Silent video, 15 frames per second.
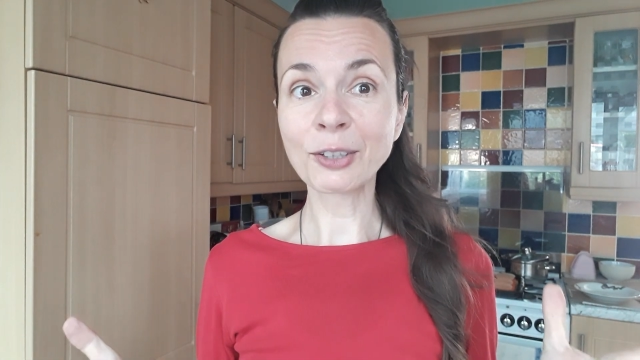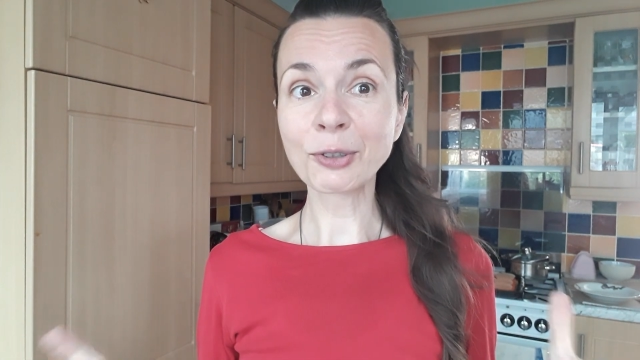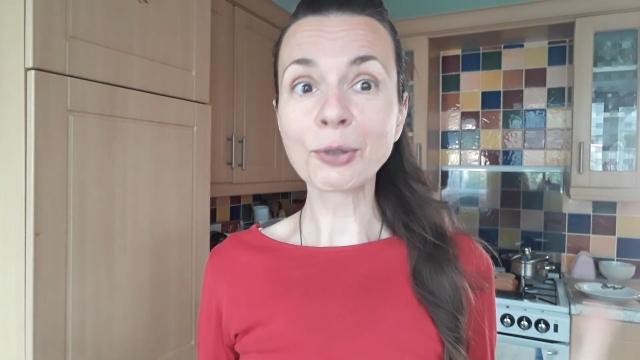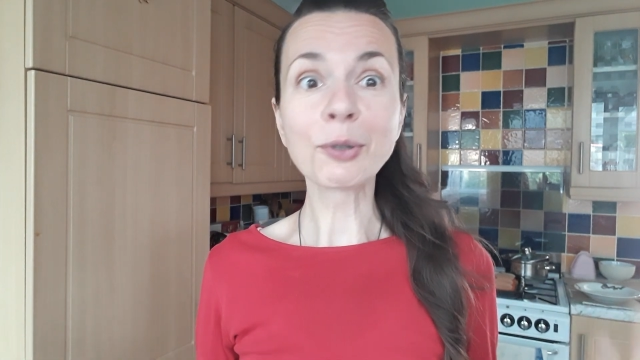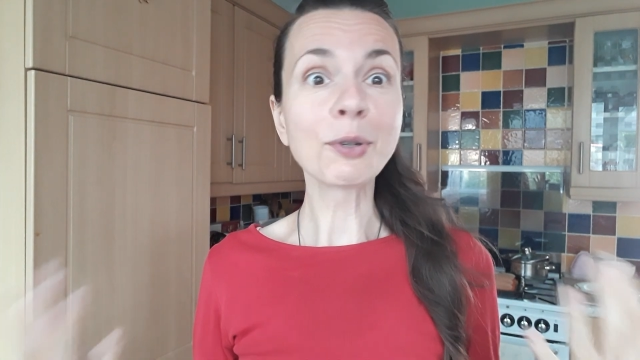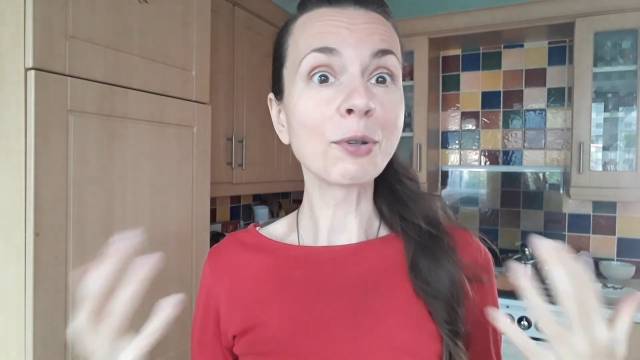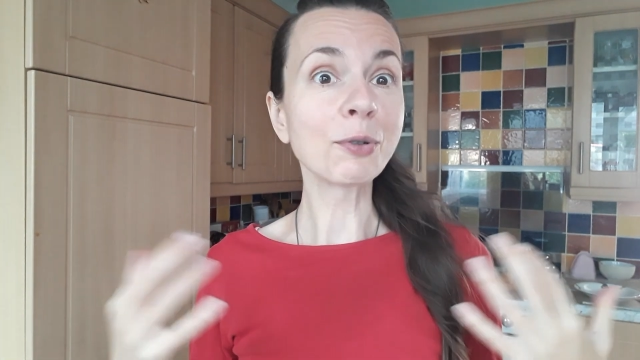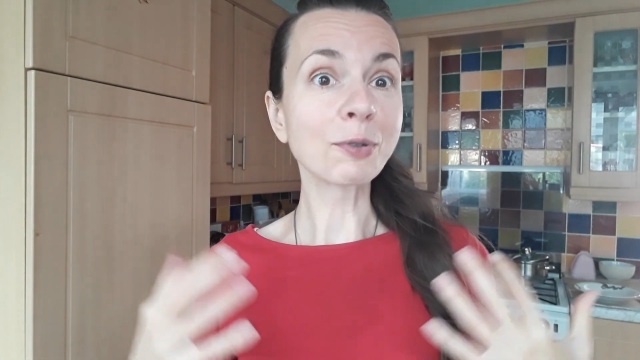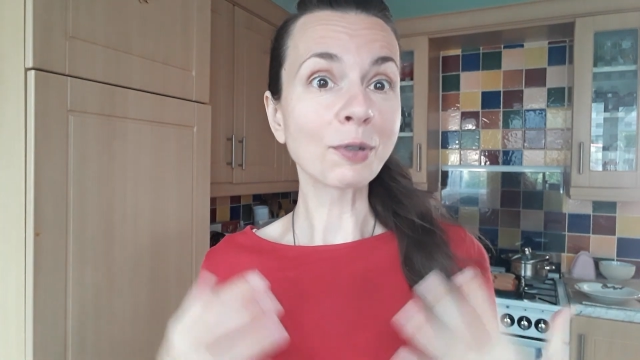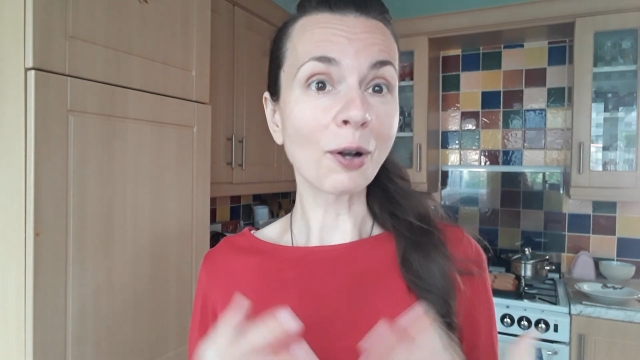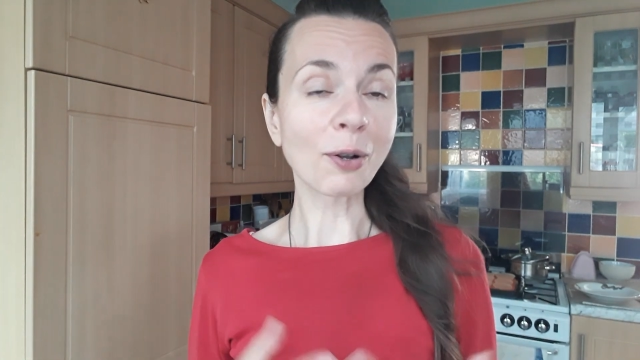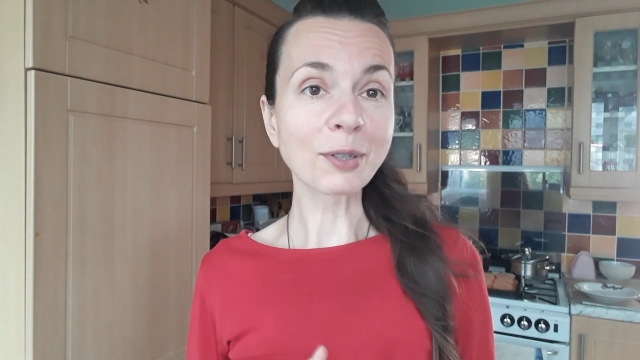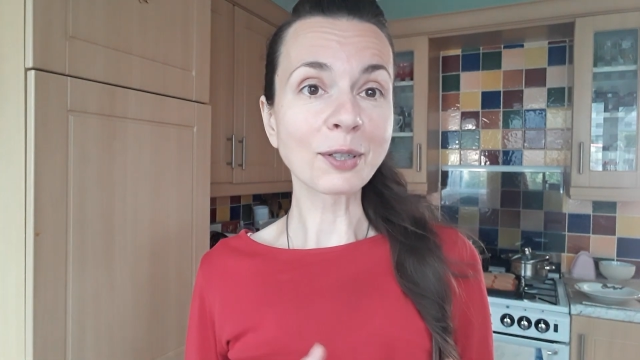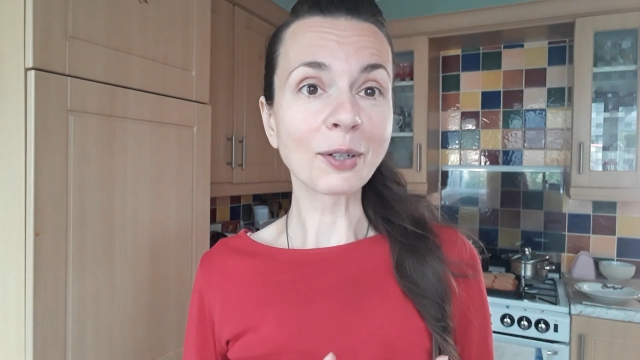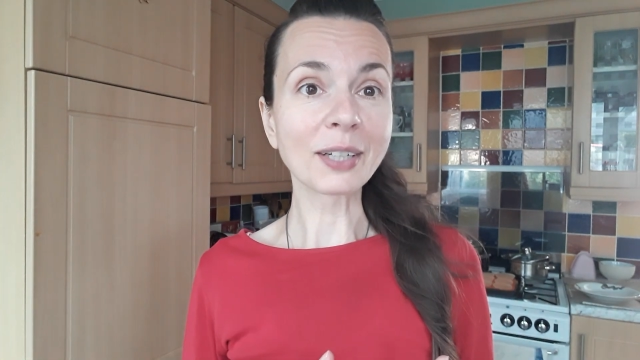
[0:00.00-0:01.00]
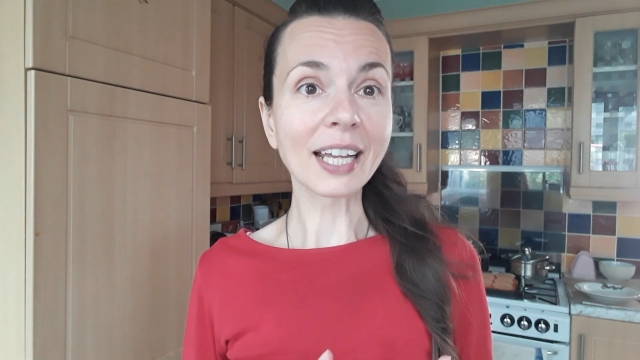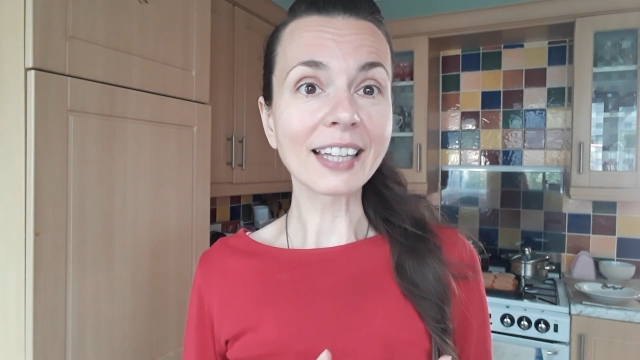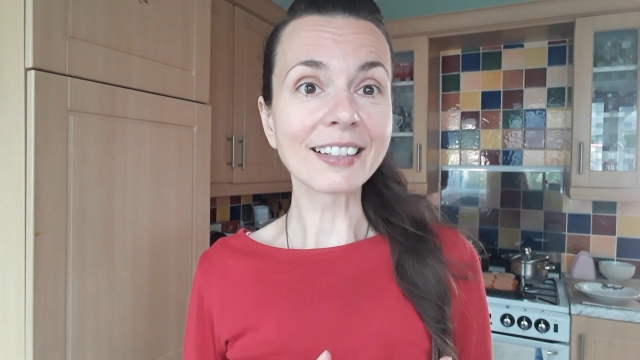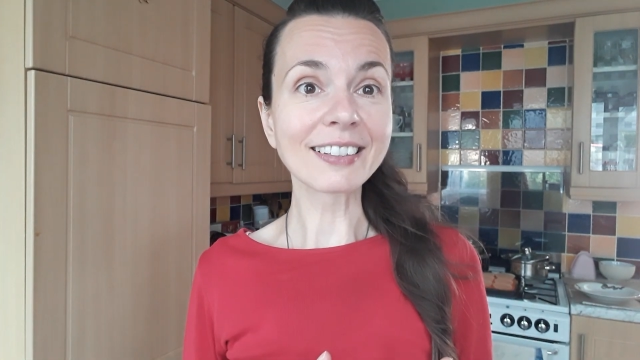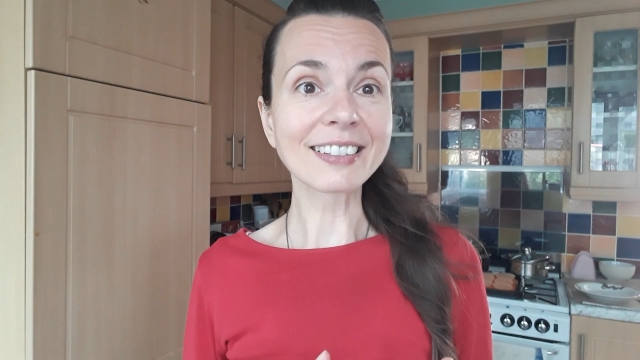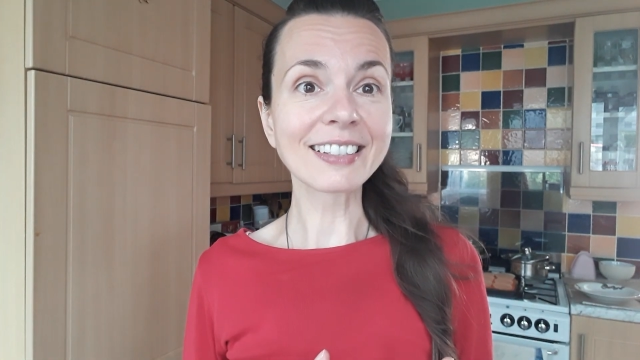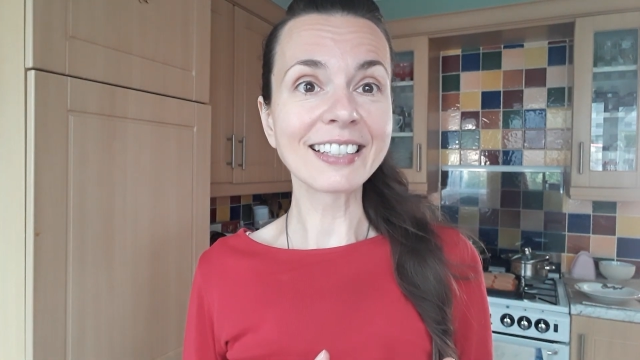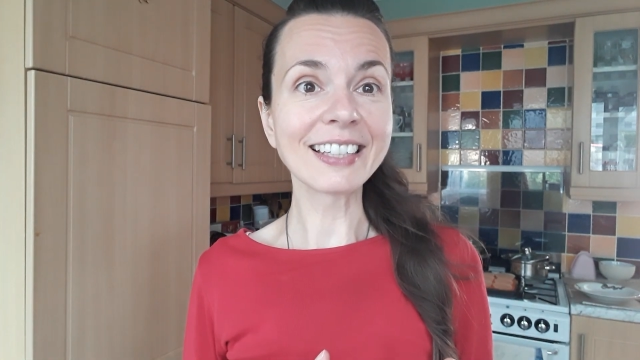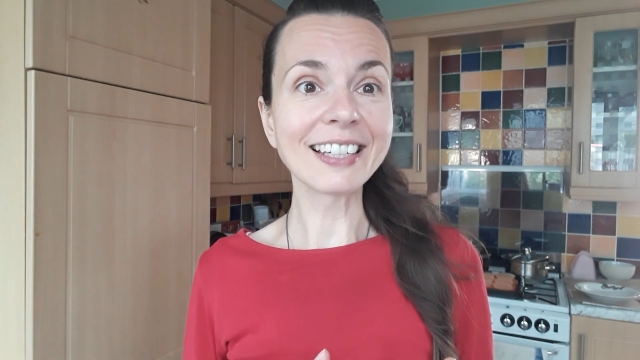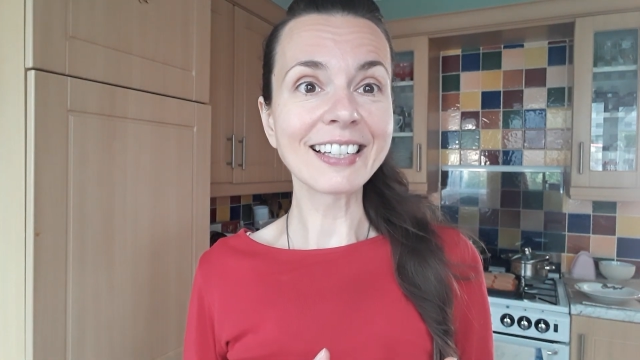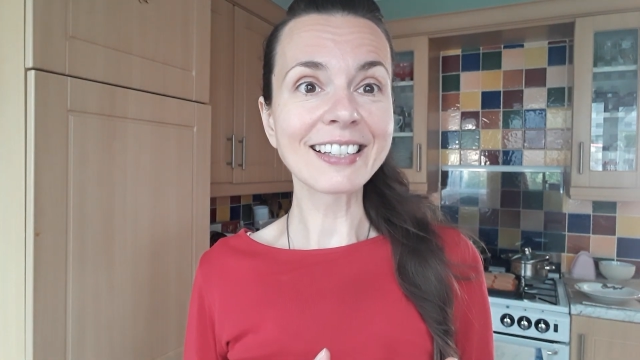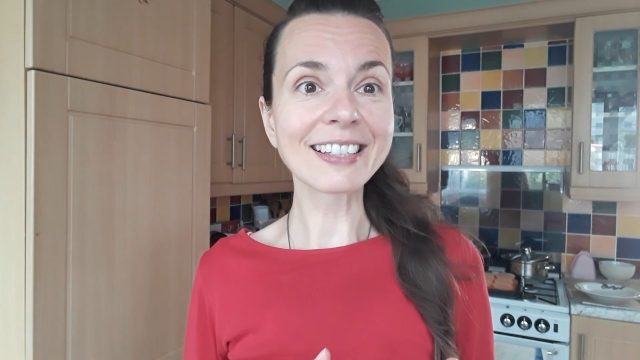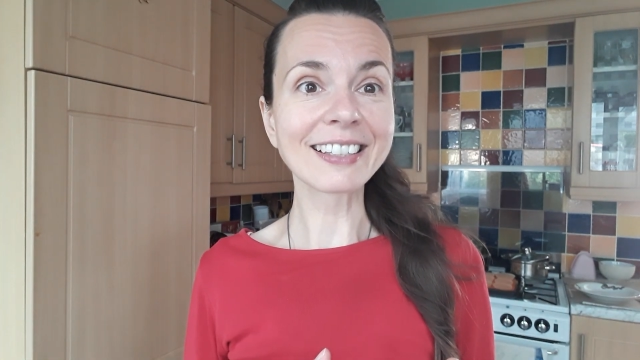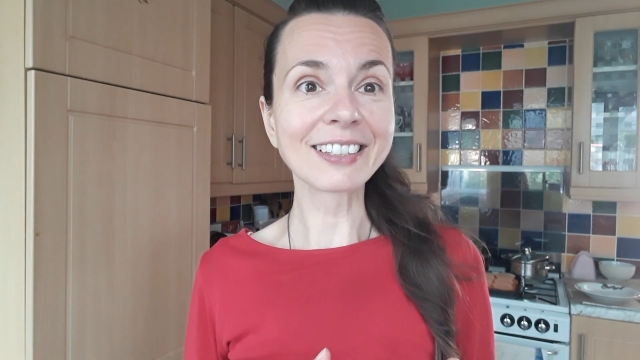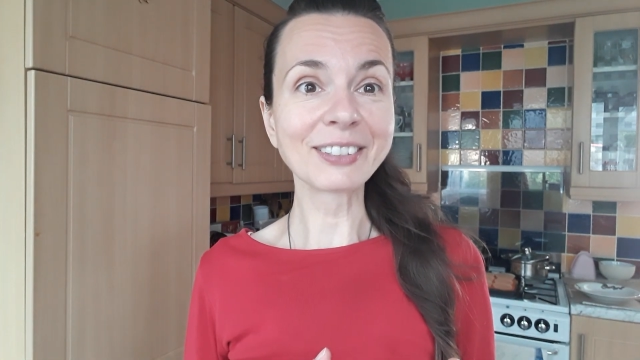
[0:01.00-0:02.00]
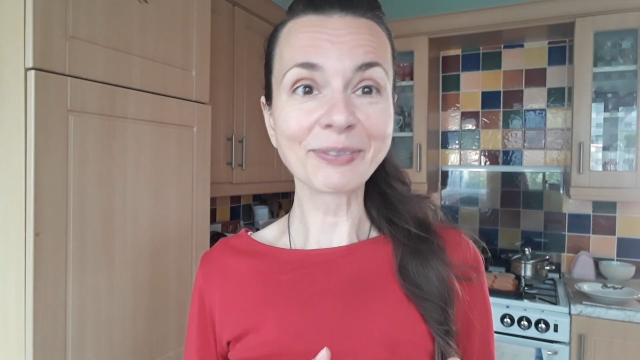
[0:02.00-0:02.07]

Do you use also nettle seeds?